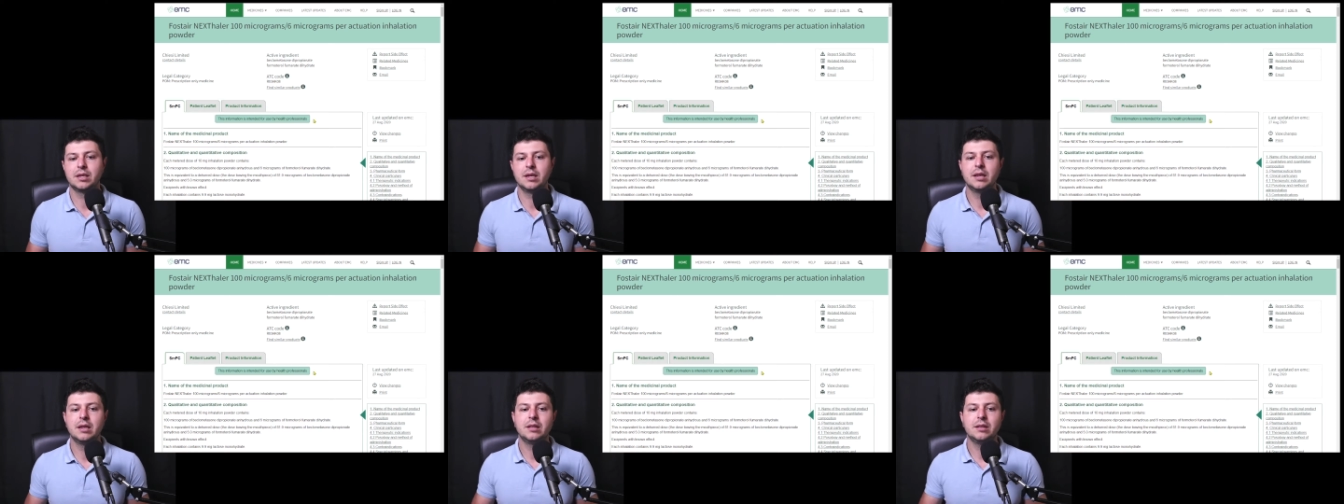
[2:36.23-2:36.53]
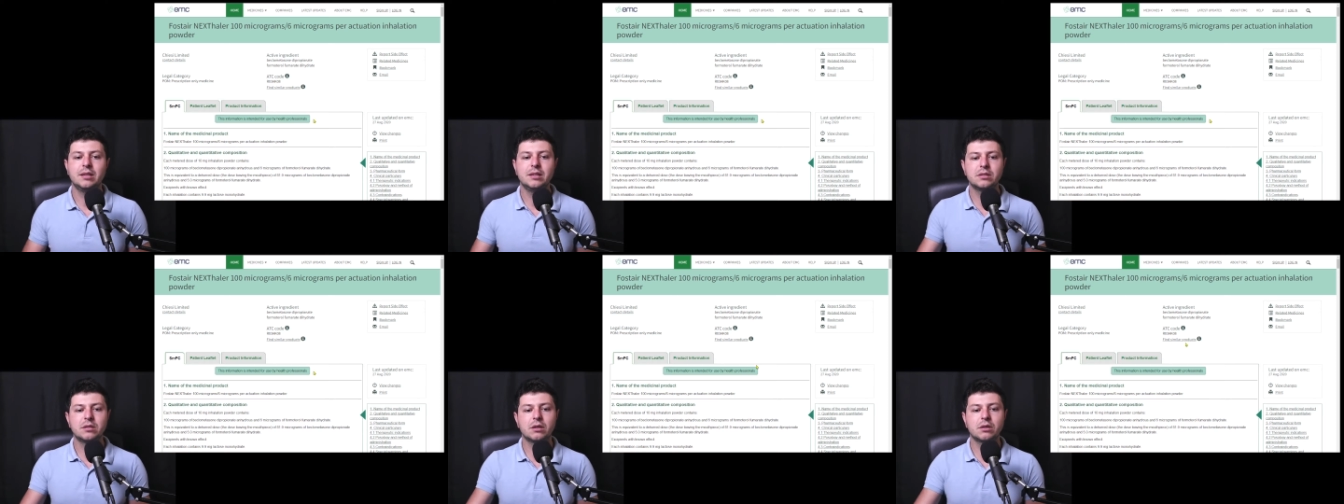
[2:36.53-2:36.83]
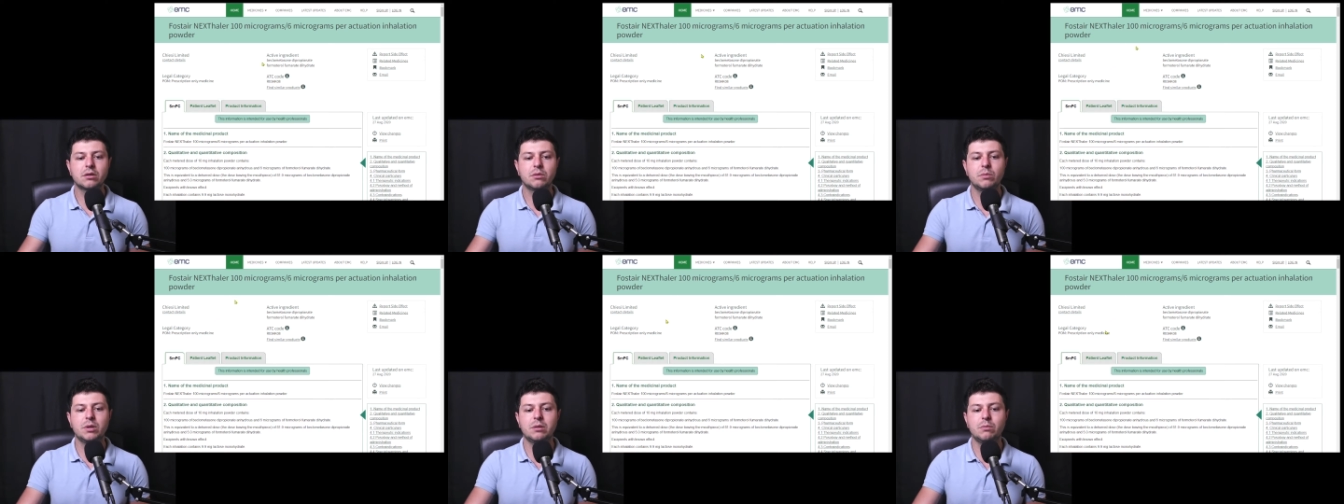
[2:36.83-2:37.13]
This
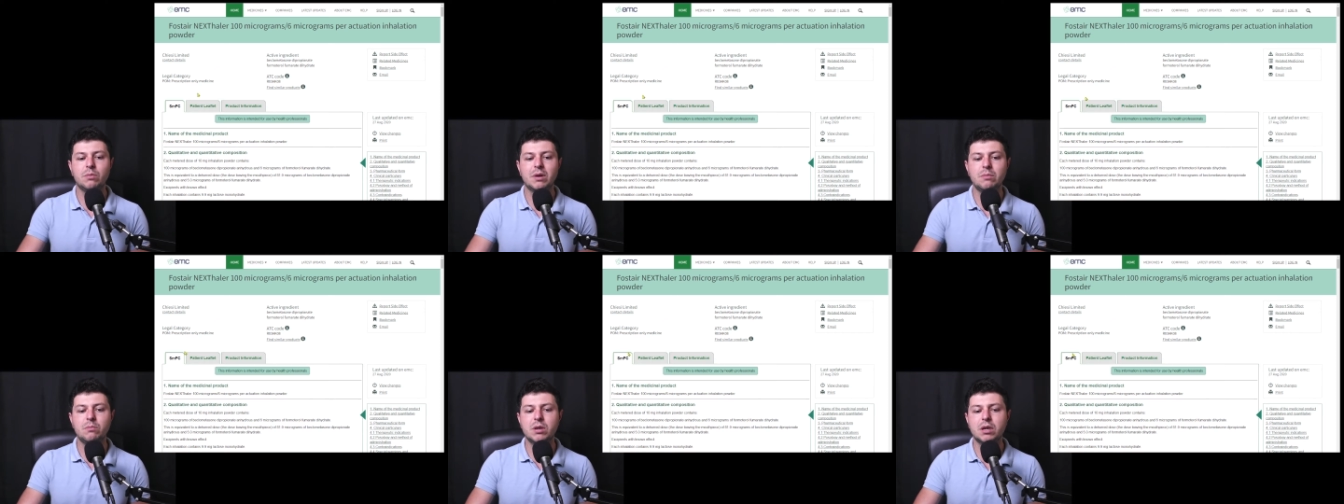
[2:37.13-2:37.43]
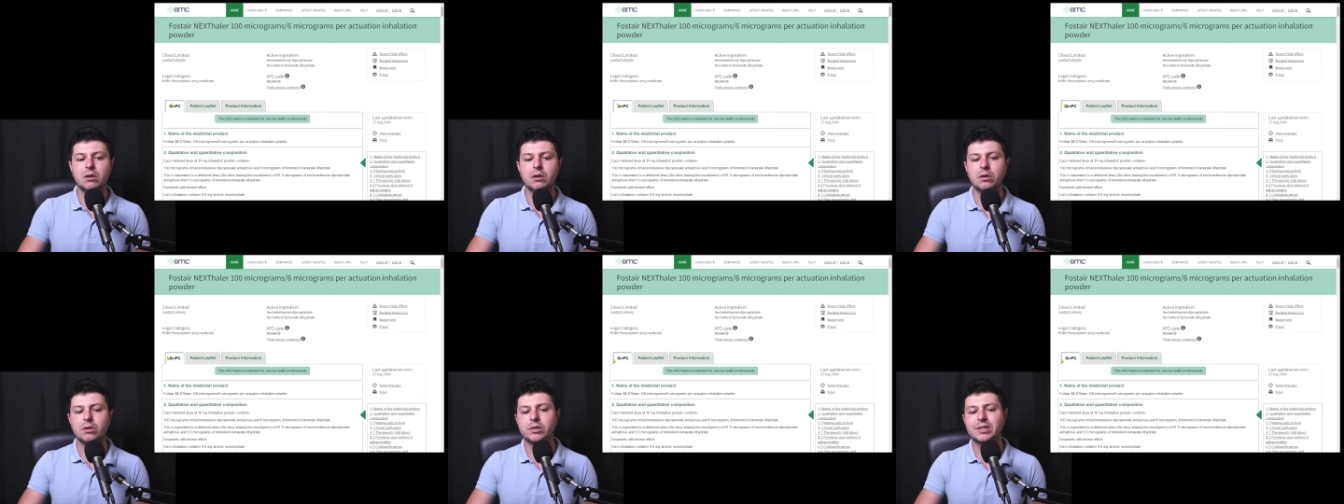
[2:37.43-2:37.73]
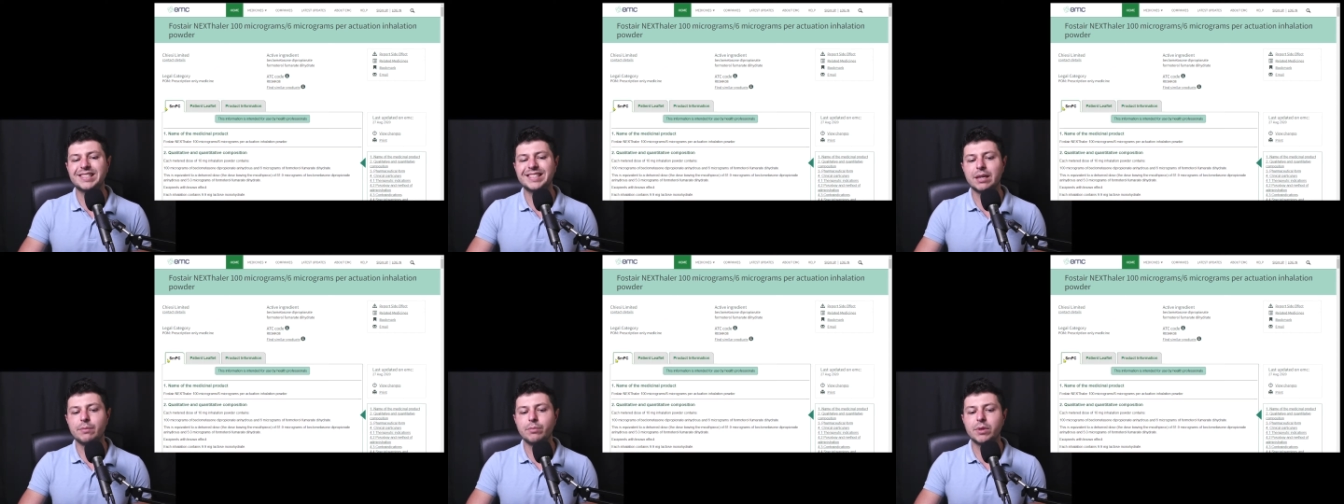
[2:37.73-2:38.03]
document may be called
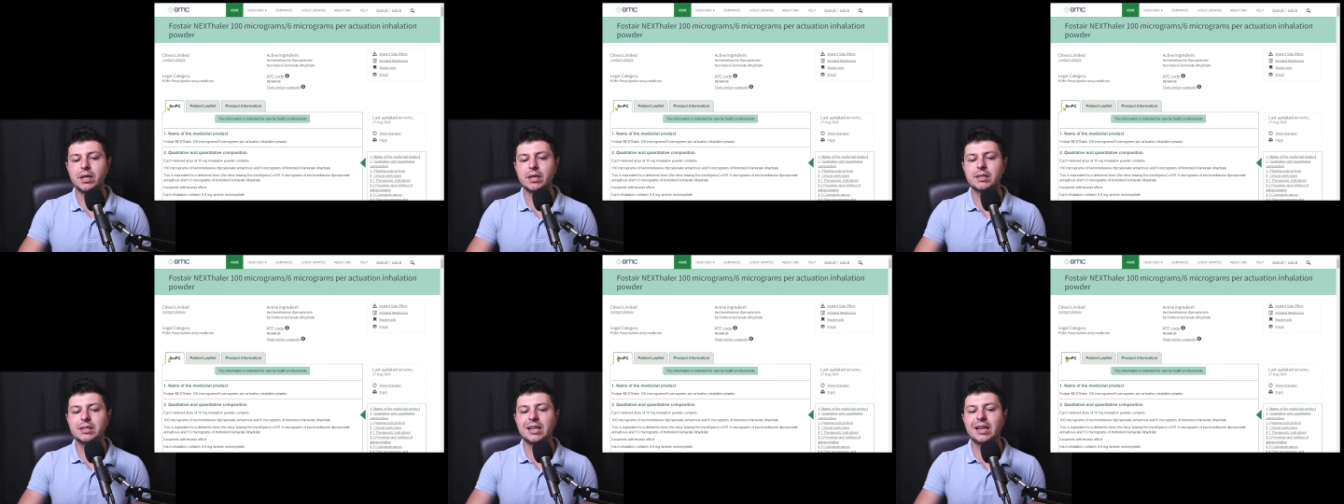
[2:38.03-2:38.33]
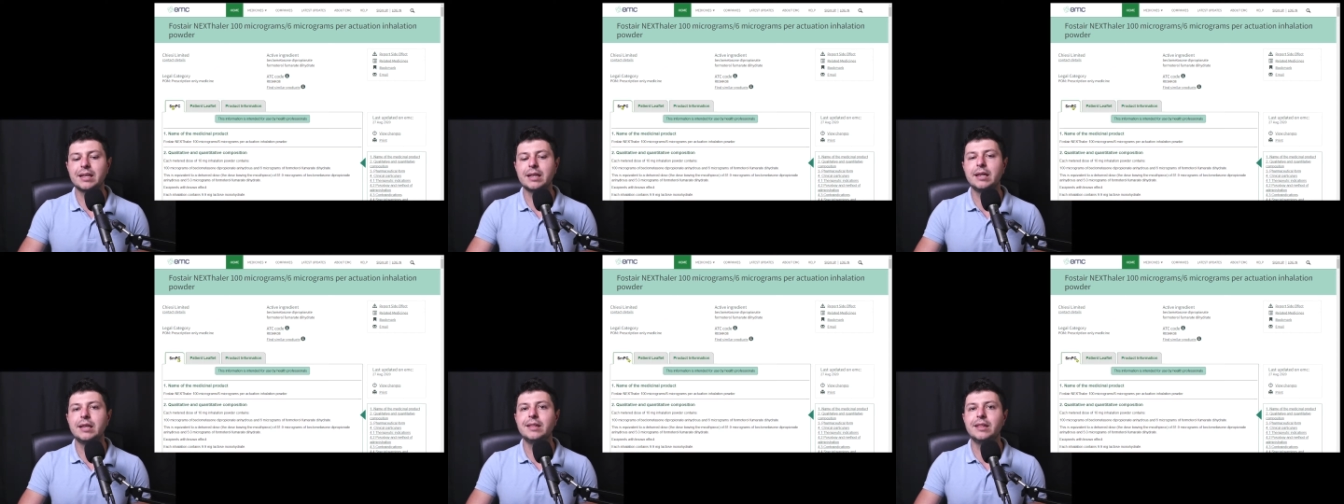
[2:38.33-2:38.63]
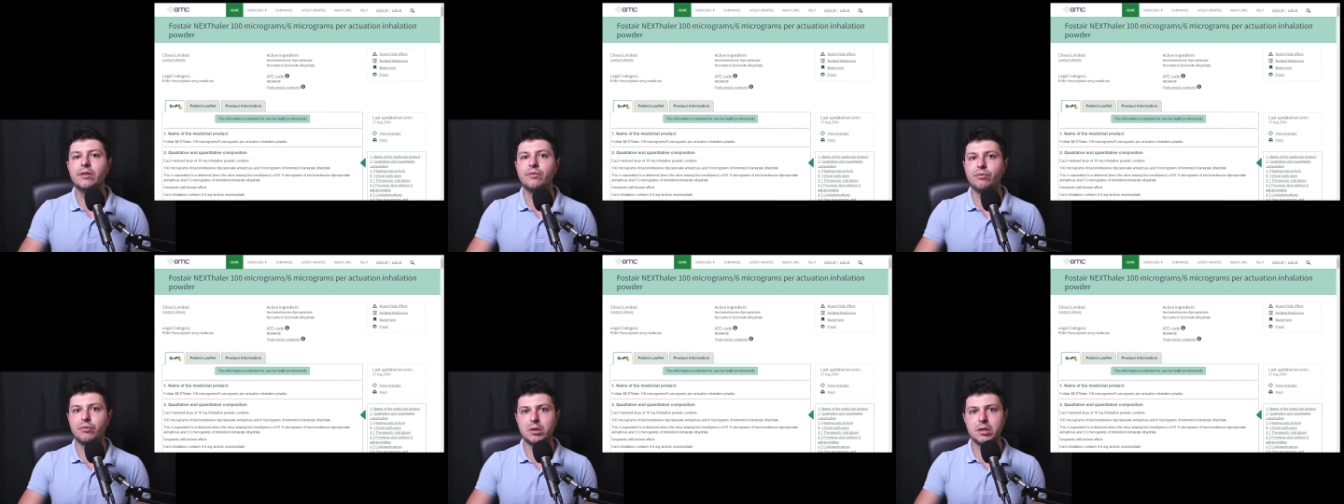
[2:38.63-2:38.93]
something slightly
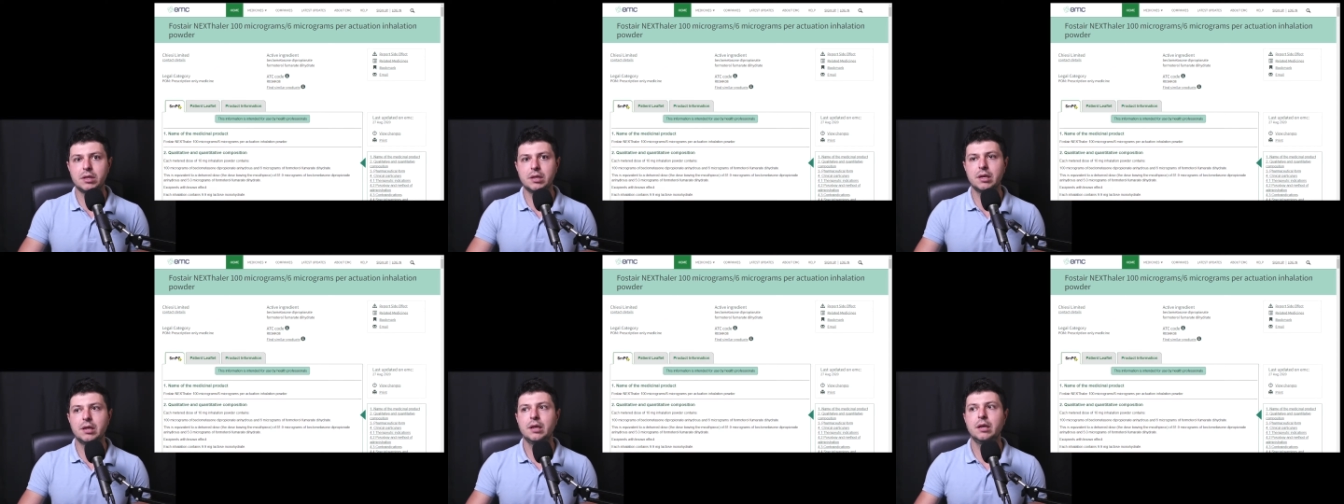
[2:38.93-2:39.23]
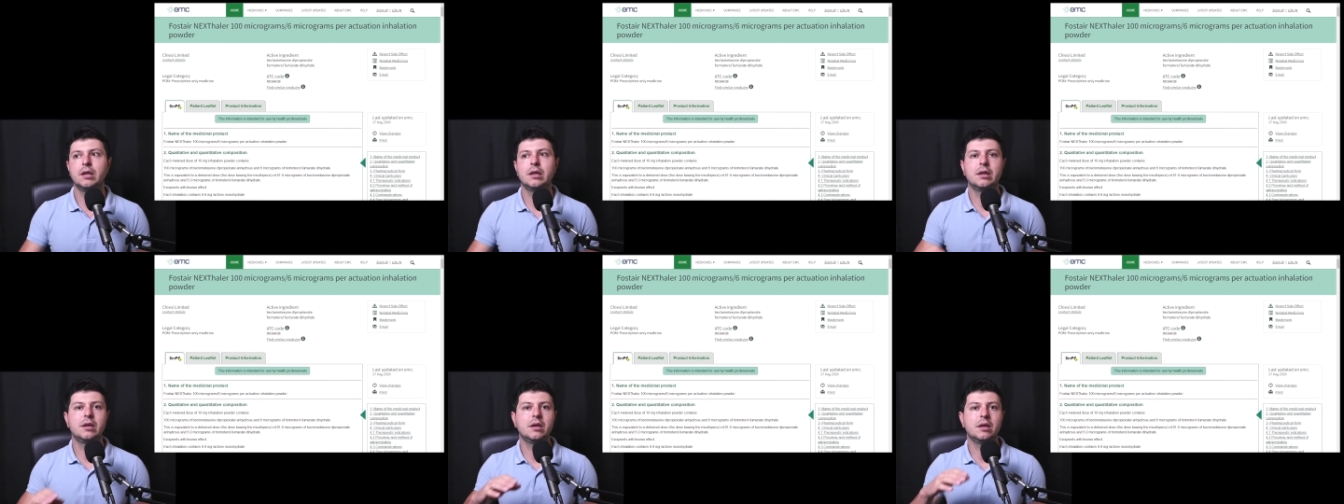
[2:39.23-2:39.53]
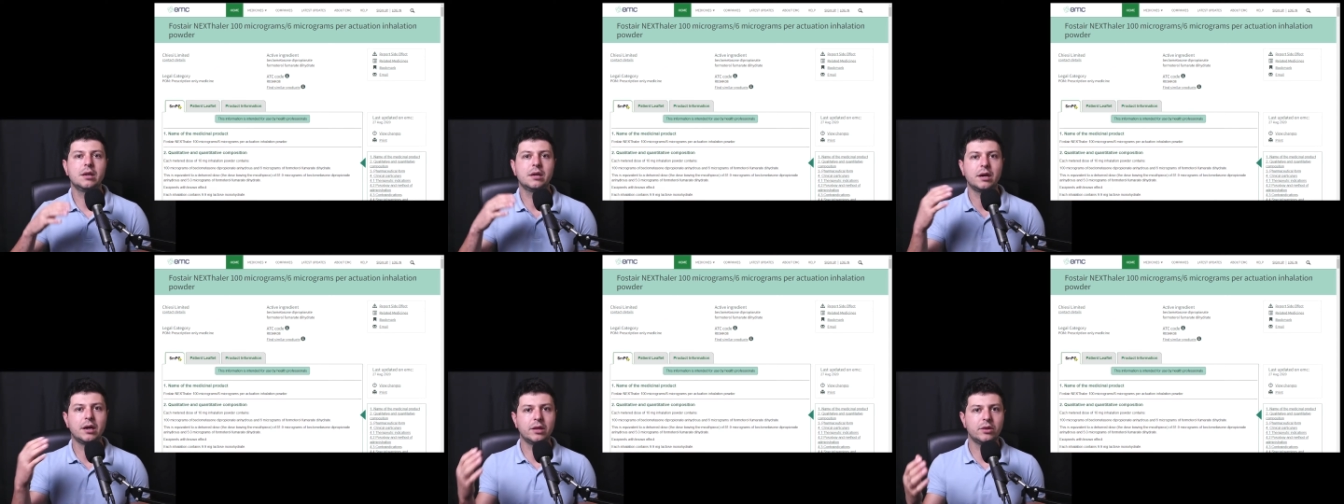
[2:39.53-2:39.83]
different in
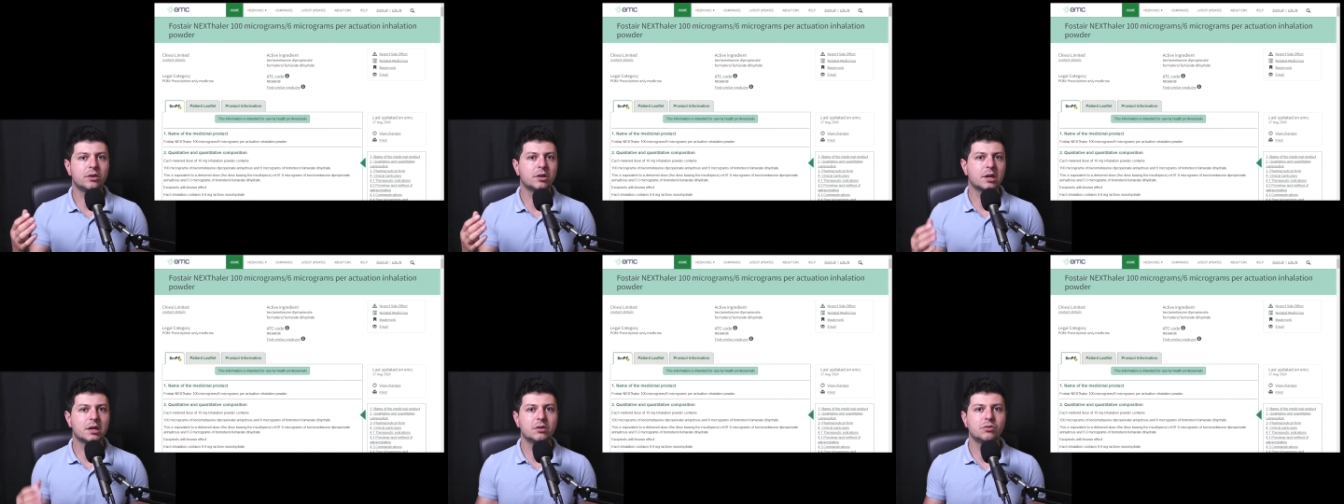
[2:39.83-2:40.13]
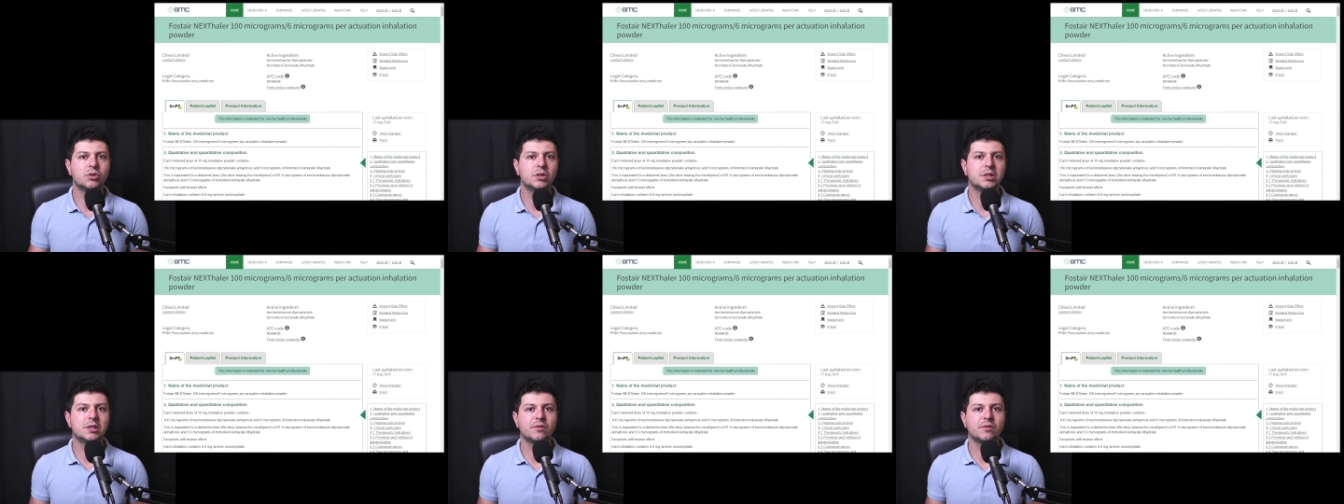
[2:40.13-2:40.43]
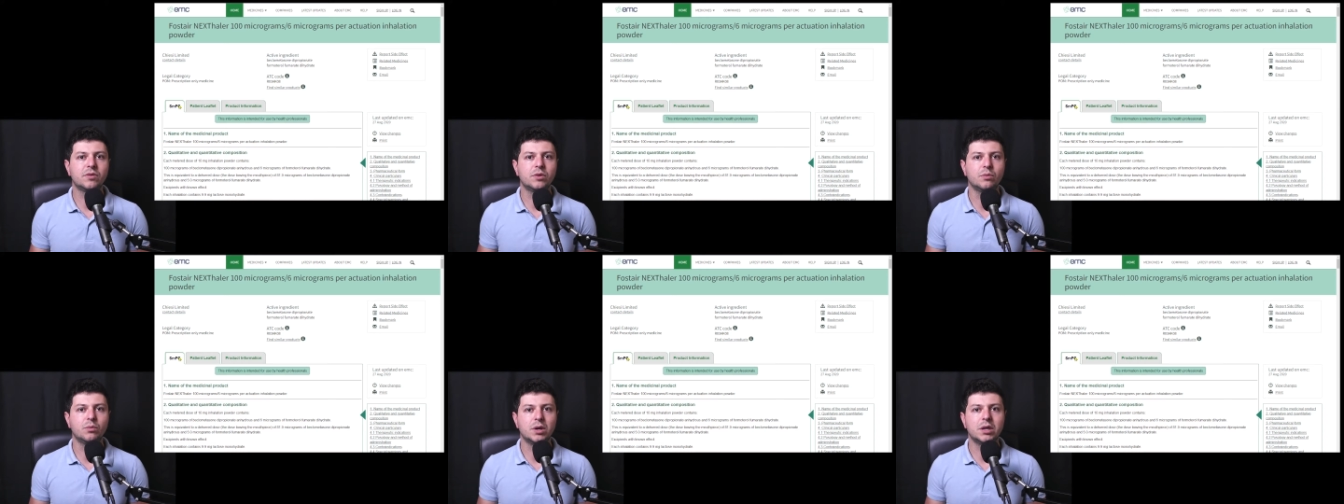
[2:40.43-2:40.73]
other countries of the
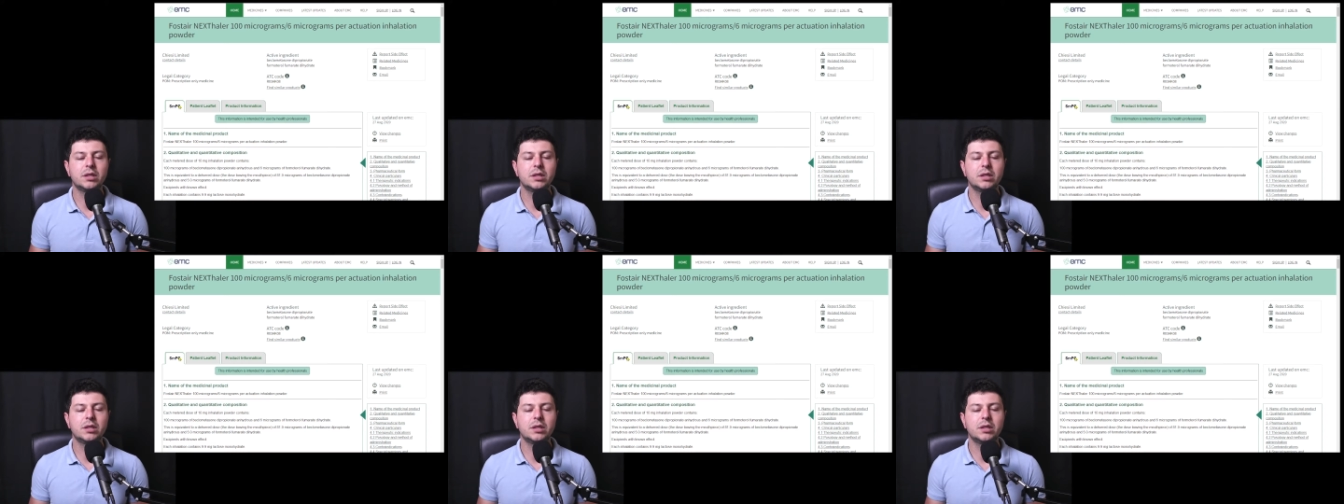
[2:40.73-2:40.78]
world.